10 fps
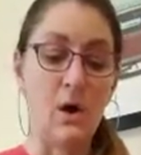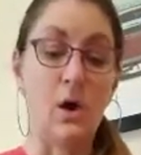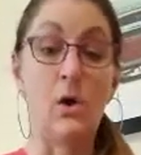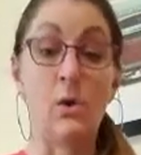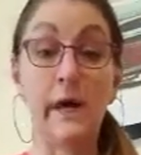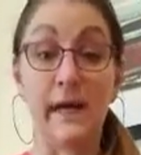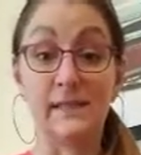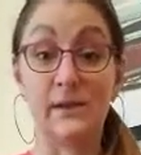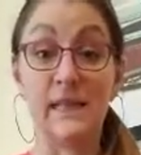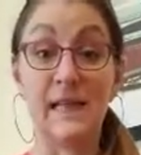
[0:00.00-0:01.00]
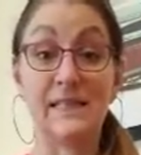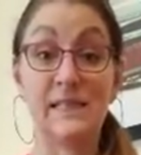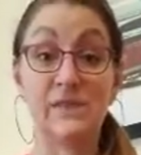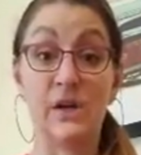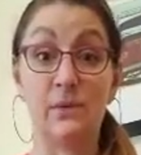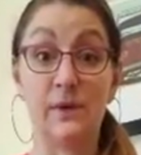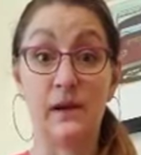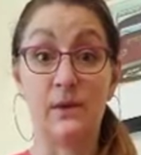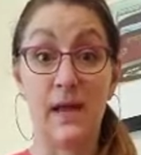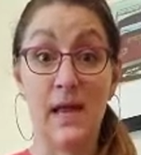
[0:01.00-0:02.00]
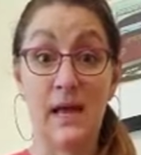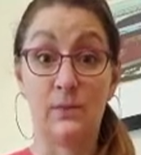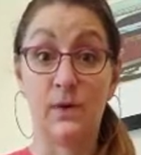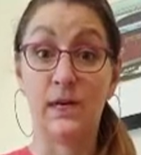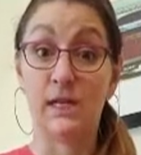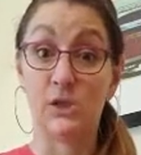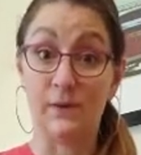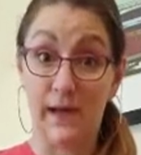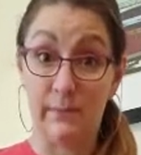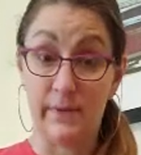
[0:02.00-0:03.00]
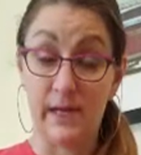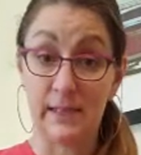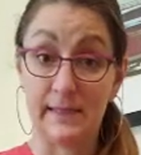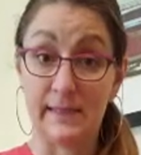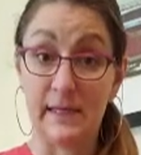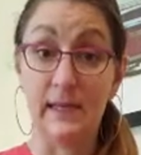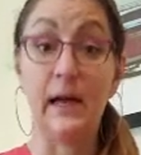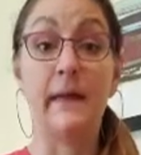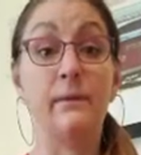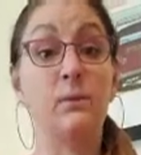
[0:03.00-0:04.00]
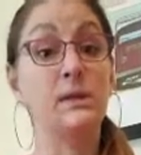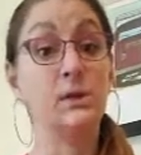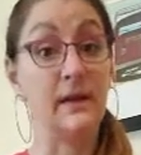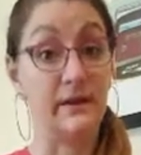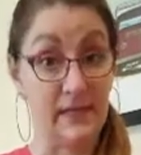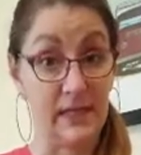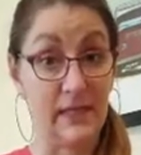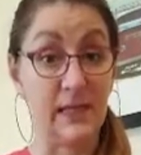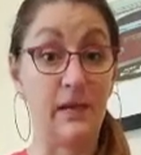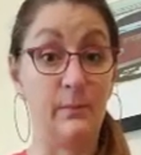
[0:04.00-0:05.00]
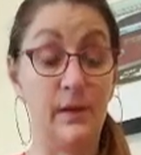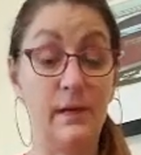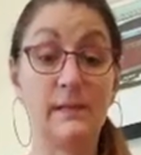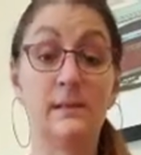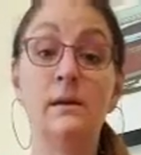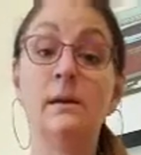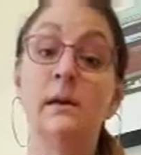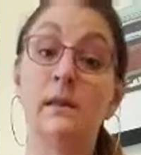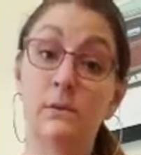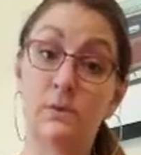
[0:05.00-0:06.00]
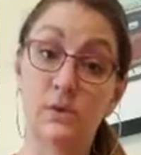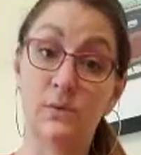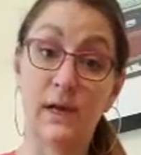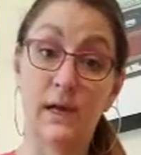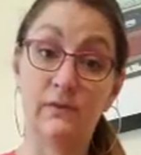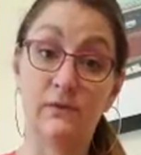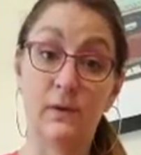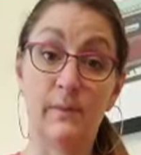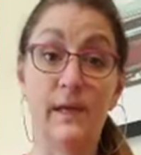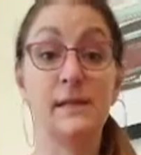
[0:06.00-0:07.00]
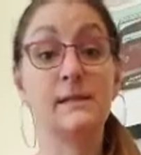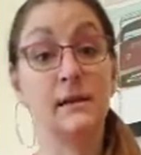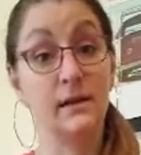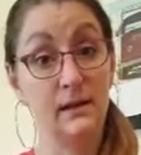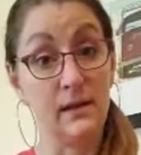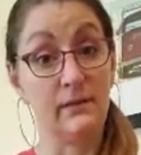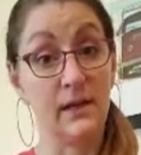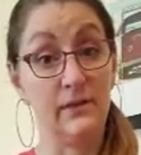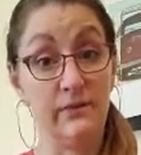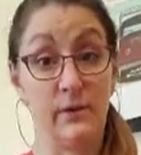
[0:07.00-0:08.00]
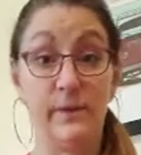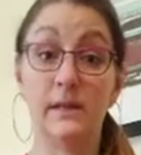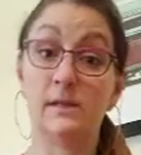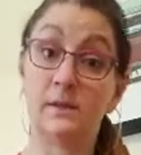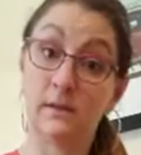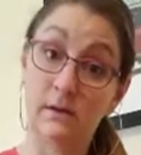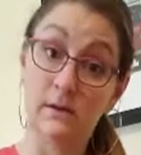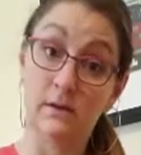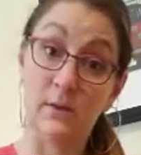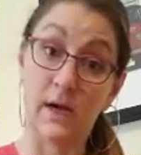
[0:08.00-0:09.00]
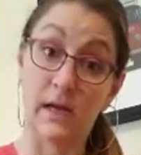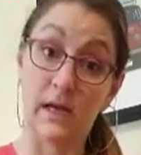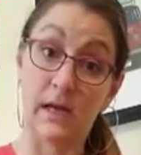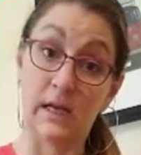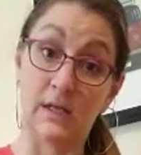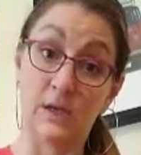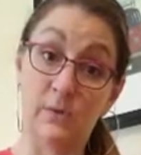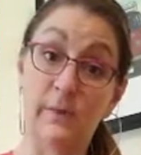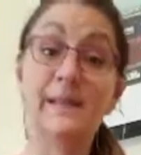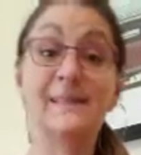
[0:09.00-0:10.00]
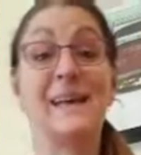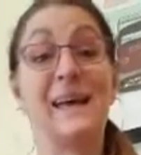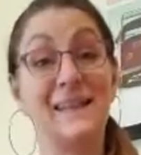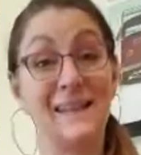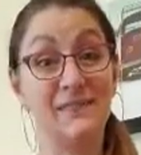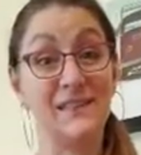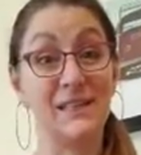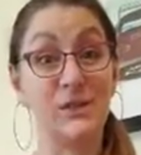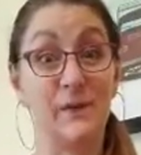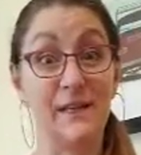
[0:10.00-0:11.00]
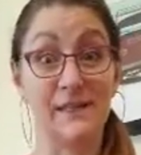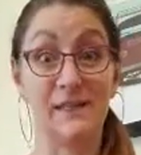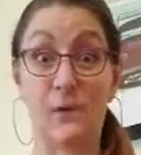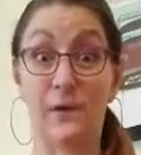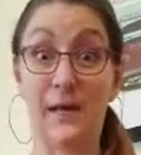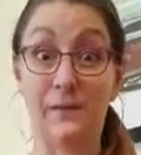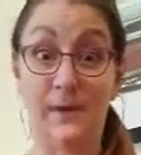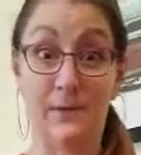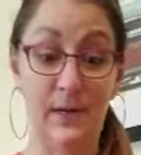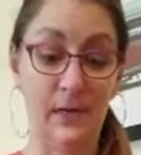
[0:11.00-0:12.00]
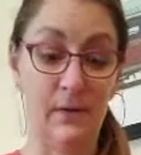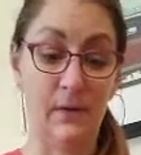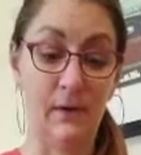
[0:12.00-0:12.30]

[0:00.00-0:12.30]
Okay, so let's start with our right hand. We're going to do 8 beats, and then we'll do left hand 8 beats. Then we'll do right hand 4 beats, left hand 4 beats, right hand 2 beats, and left hand 2 beats. Here we go.